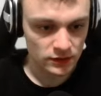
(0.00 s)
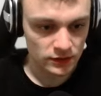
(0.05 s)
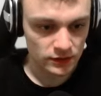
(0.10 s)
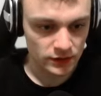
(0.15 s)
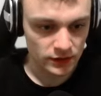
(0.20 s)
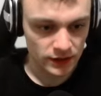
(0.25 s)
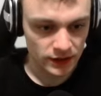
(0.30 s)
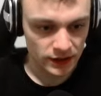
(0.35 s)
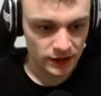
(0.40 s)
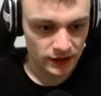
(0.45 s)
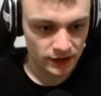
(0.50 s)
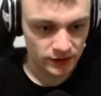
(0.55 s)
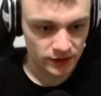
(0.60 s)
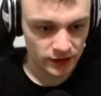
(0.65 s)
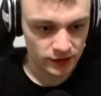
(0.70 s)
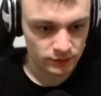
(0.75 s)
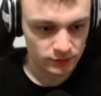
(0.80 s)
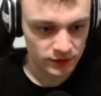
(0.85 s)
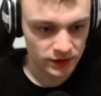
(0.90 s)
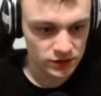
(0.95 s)
And
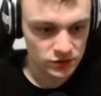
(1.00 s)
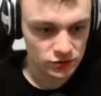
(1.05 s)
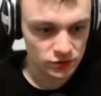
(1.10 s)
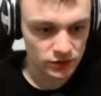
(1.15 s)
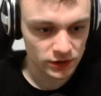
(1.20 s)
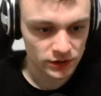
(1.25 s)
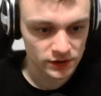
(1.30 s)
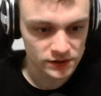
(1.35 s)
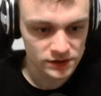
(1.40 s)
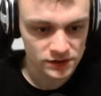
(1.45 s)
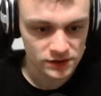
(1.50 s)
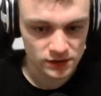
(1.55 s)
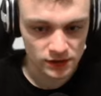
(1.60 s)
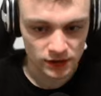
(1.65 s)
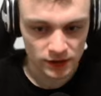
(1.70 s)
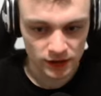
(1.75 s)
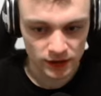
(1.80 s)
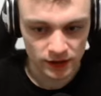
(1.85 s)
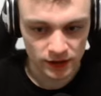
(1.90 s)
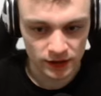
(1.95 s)
game matrix,
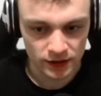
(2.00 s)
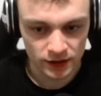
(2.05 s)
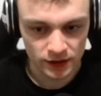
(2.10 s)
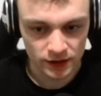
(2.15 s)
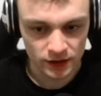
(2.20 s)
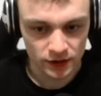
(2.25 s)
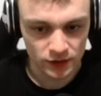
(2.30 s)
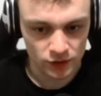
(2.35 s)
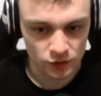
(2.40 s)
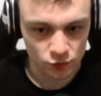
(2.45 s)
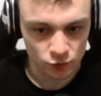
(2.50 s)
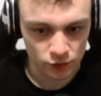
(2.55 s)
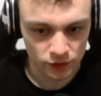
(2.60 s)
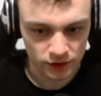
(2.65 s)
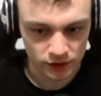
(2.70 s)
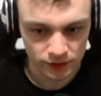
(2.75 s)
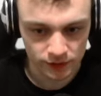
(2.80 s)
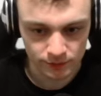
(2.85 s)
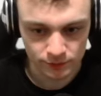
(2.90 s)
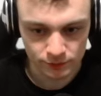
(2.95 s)
and we